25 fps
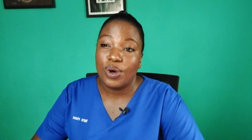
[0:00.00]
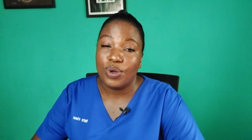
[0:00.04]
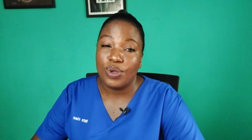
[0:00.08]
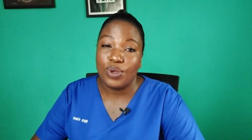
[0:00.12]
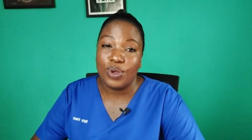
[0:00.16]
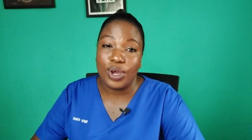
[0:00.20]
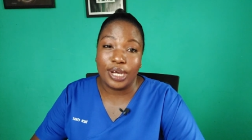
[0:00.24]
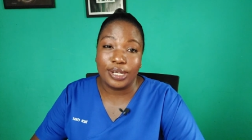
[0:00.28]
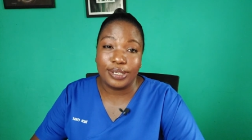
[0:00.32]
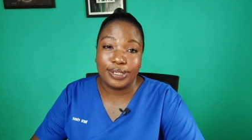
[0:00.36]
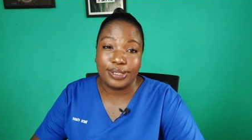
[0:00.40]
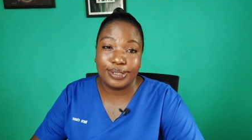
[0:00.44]

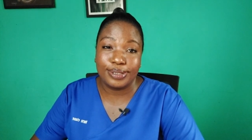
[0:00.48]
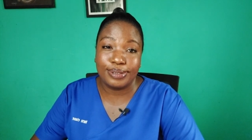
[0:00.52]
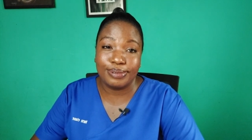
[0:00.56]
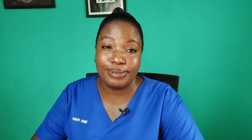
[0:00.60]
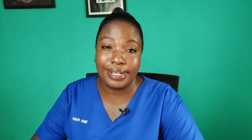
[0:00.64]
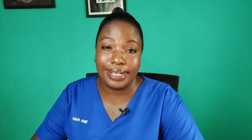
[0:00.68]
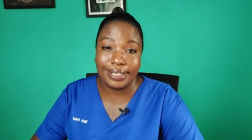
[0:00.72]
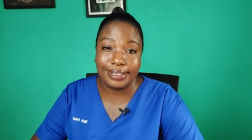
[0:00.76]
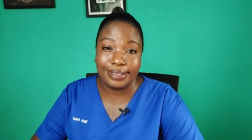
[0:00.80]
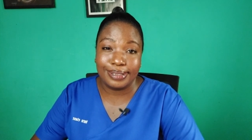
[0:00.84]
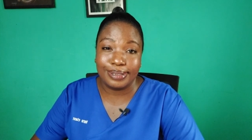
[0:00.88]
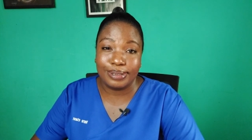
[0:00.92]
you are
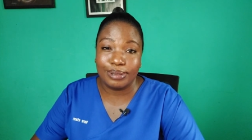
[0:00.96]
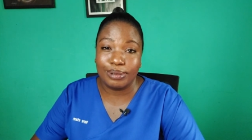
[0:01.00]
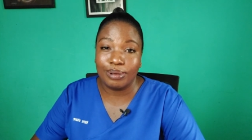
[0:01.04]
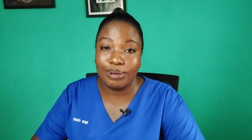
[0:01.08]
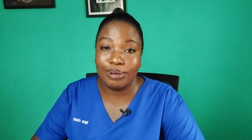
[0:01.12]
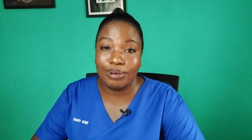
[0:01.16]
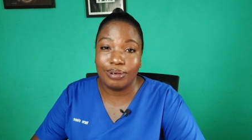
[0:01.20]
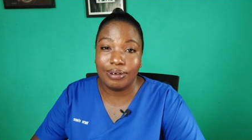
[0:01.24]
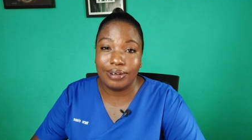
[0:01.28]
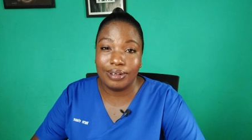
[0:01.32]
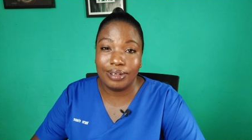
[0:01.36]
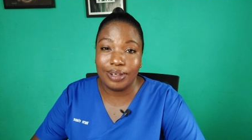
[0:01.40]
students
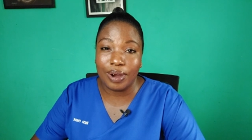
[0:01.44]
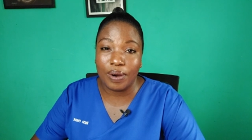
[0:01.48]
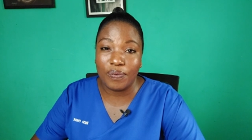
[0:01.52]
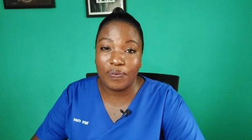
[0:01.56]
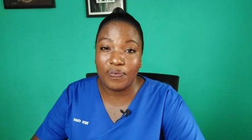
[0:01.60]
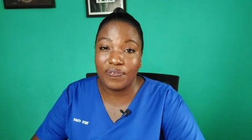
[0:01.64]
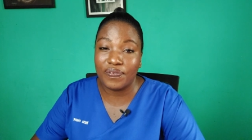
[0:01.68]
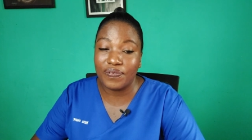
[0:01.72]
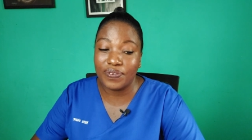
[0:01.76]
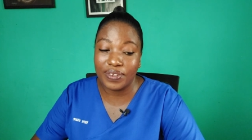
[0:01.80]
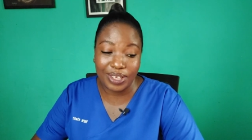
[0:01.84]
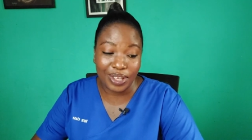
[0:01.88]
so your
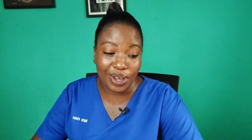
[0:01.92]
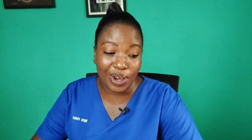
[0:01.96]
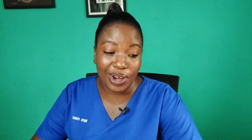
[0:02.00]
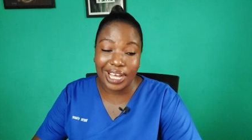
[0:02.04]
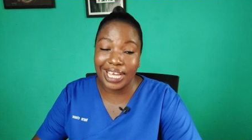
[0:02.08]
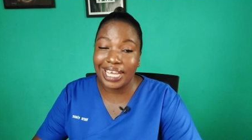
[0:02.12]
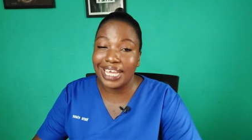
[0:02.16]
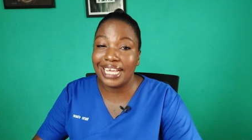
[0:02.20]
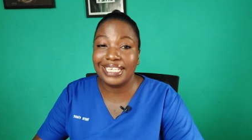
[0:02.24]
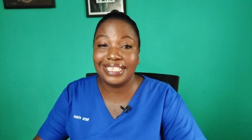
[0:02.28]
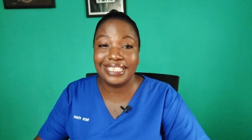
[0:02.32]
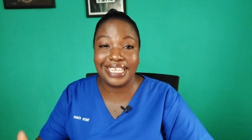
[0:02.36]
your
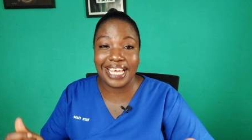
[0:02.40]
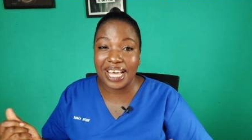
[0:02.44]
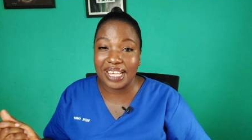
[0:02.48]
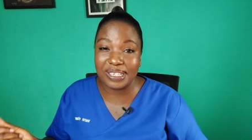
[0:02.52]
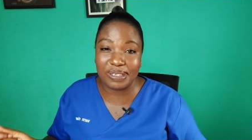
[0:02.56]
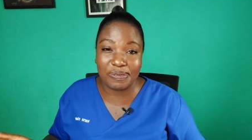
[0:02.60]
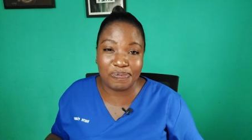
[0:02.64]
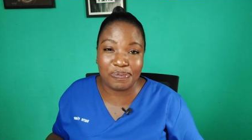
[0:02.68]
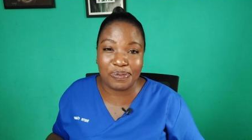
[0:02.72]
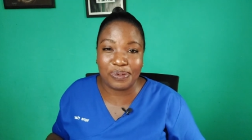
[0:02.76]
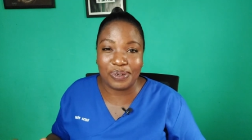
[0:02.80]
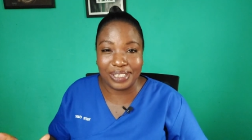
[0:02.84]

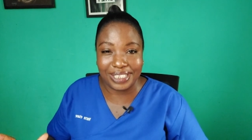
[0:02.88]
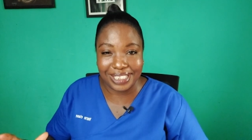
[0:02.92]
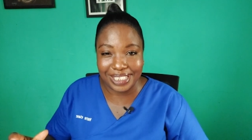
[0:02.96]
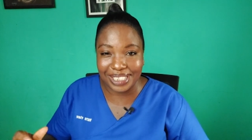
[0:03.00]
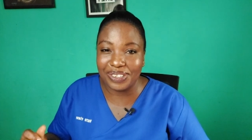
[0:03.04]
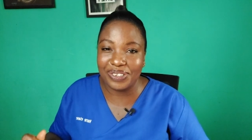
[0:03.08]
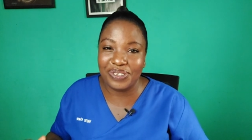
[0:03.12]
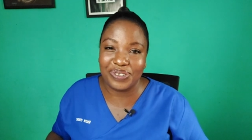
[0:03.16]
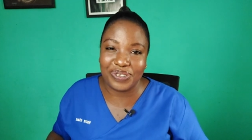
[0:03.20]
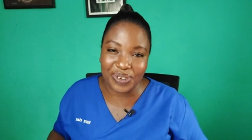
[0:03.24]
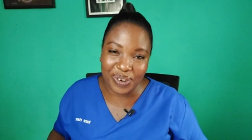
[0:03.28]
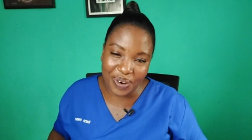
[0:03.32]
easiest
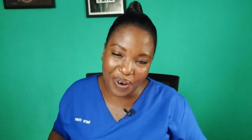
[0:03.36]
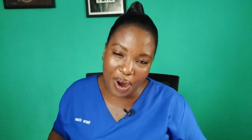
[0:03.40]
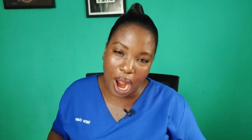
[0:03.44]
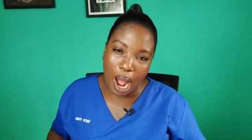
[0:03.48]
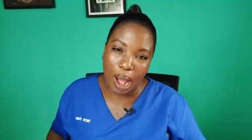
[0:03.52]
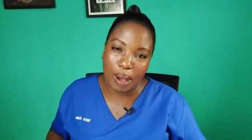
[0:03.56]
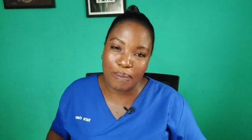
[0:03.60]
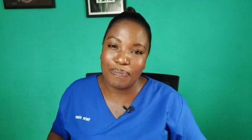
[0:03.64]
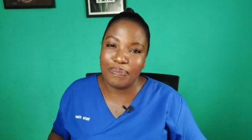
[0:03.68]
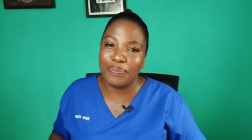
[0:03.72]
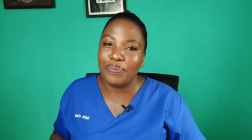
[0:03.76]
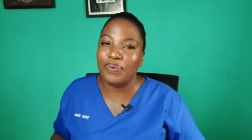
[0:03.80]
protein to
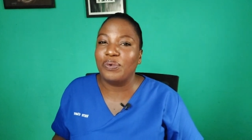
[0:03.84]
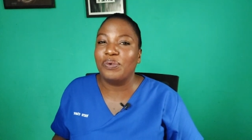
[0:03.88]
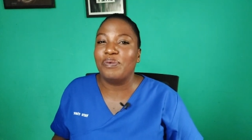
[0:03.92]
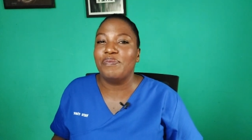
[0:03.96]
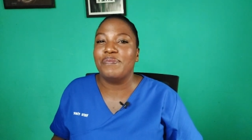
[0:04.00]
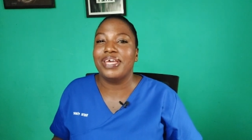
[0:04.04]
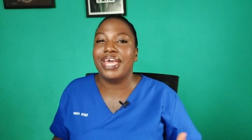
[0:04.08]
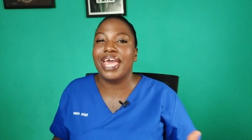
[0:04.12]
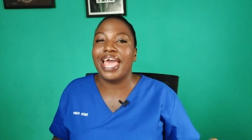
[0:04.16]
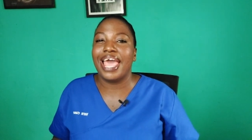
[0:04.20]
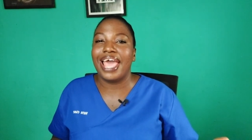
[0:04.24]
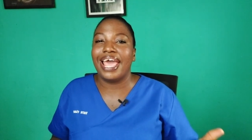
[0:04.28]
grab will
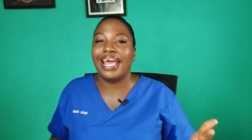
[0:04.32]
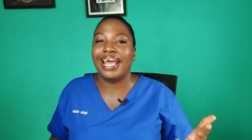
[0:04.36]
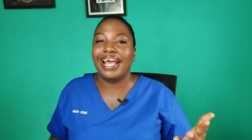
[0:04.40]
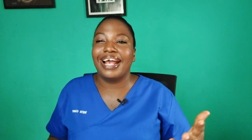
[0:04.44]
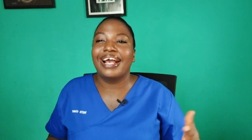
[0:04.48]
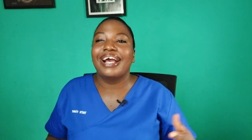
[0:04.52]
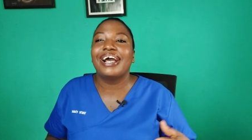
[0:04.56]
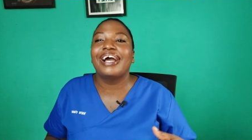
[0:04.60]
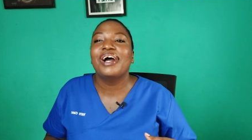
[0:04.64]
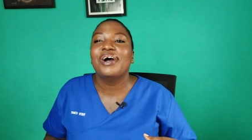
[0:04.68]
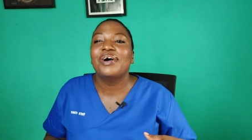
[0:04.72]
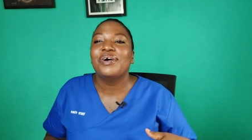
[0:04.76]
be egg